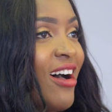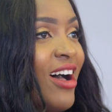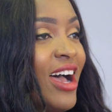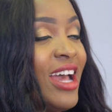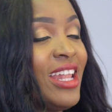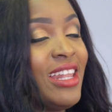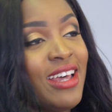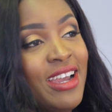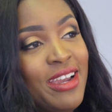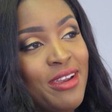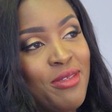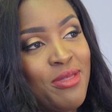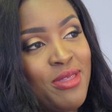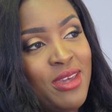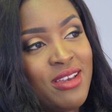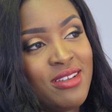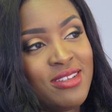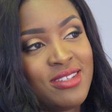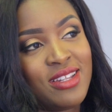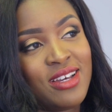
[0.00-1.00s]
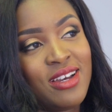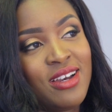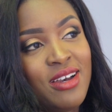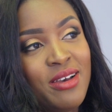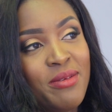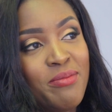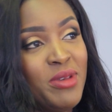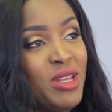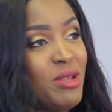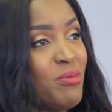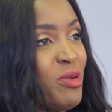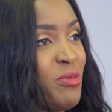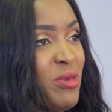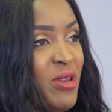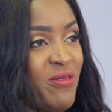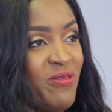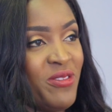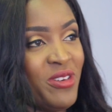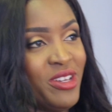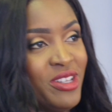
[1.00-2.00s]
I like things that are minimum
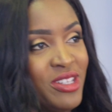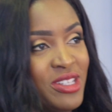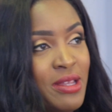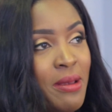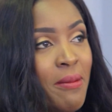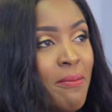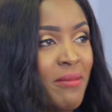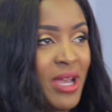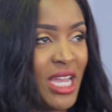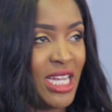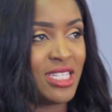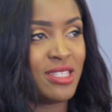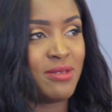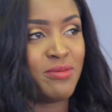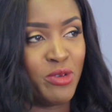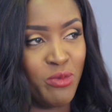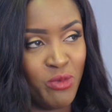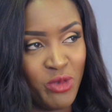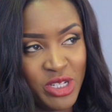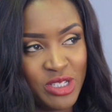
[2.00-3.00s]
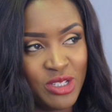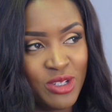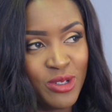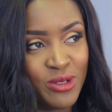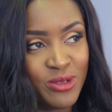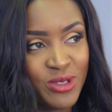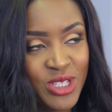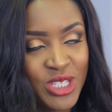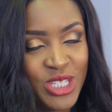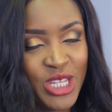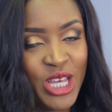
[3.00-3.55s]
effort, maximum results.